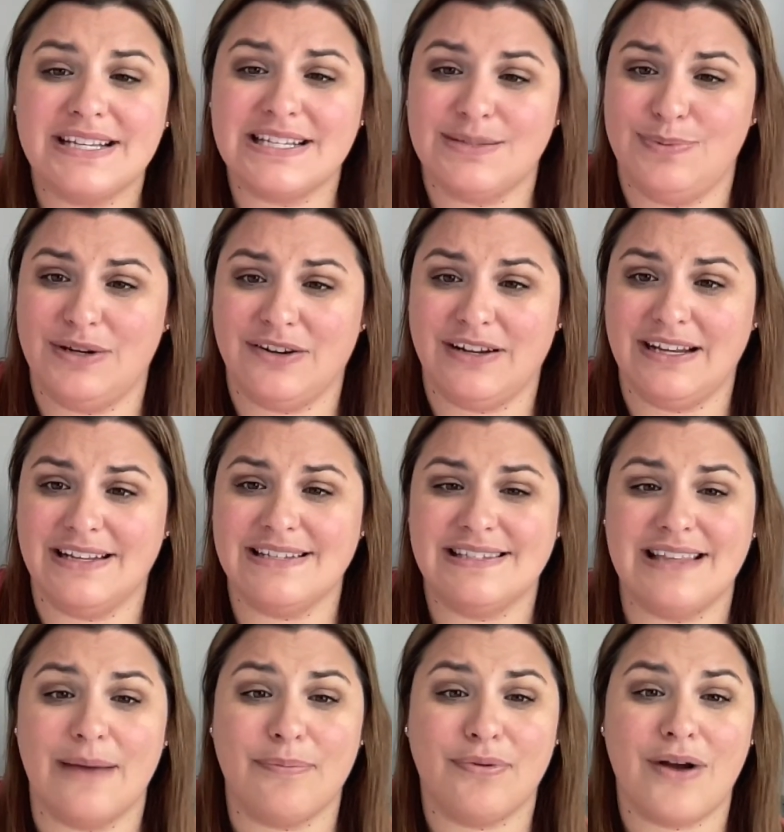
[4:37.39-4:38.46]
experiences
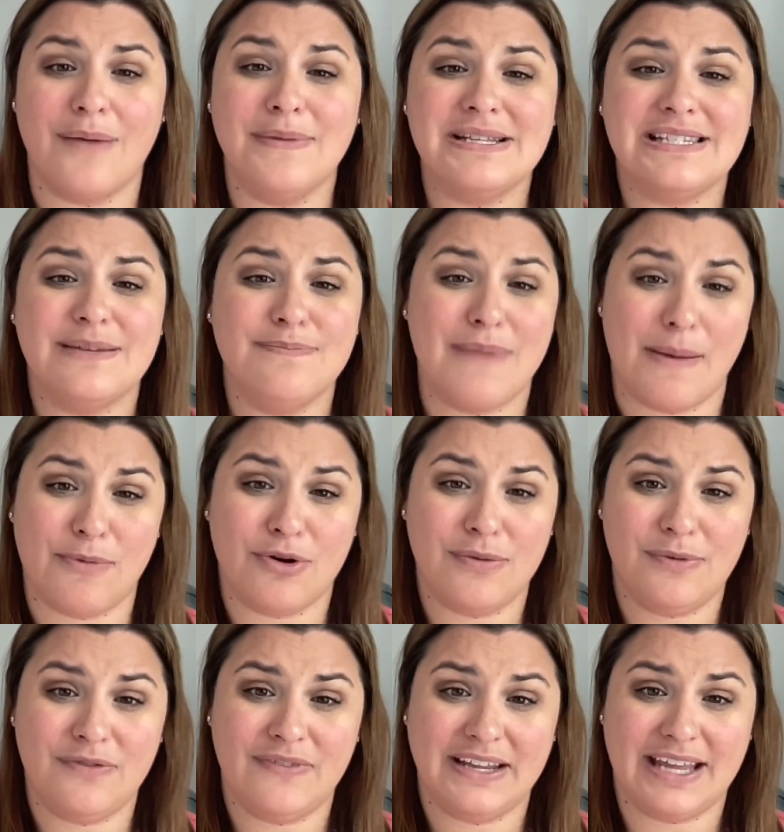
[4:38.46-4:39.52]
that promise a
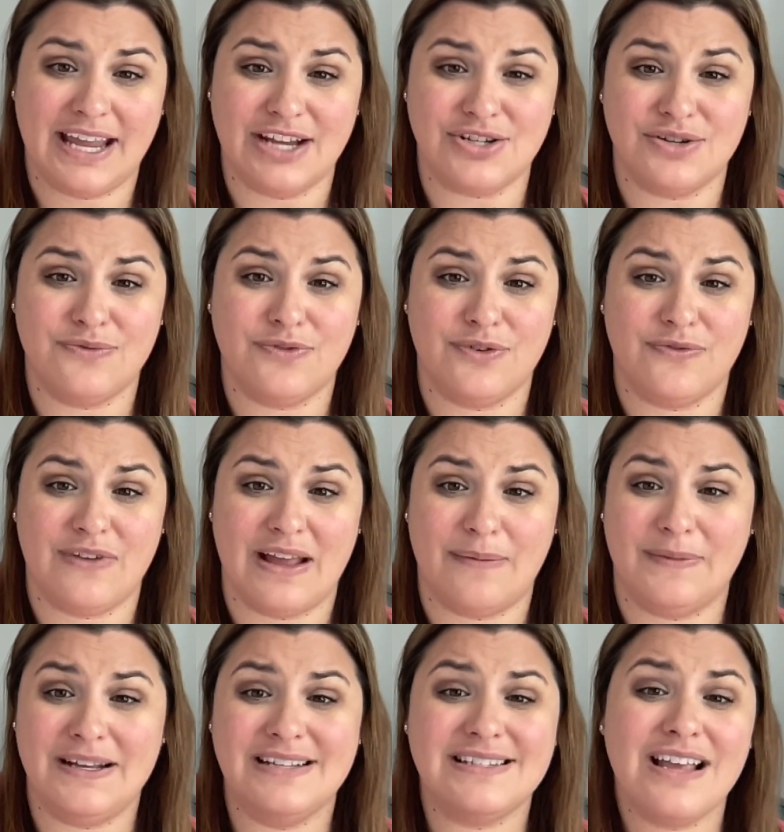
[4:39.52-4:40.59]
memorable vacation for
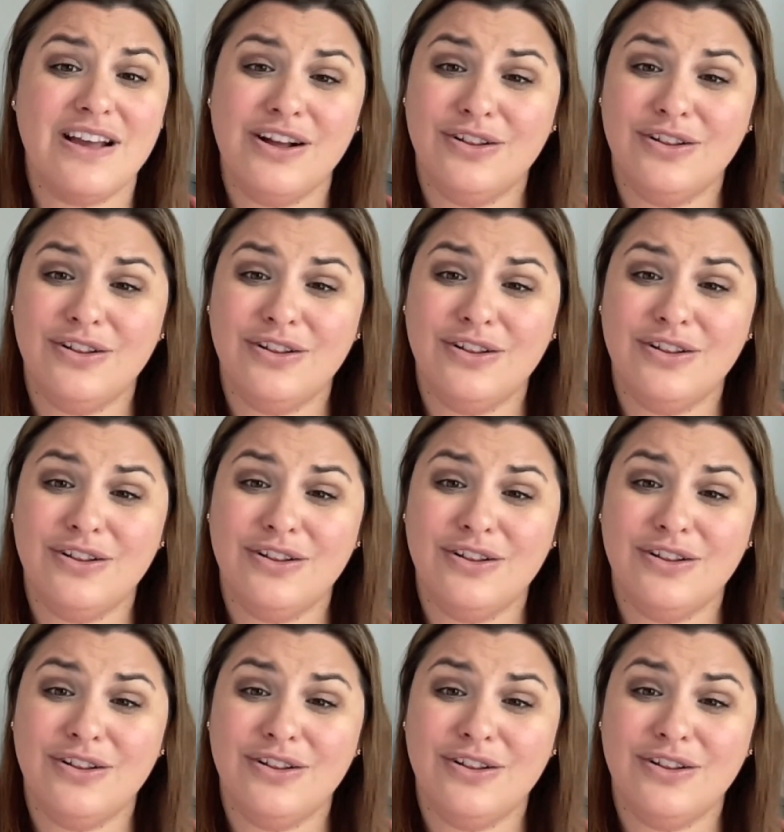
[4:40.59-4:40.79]
families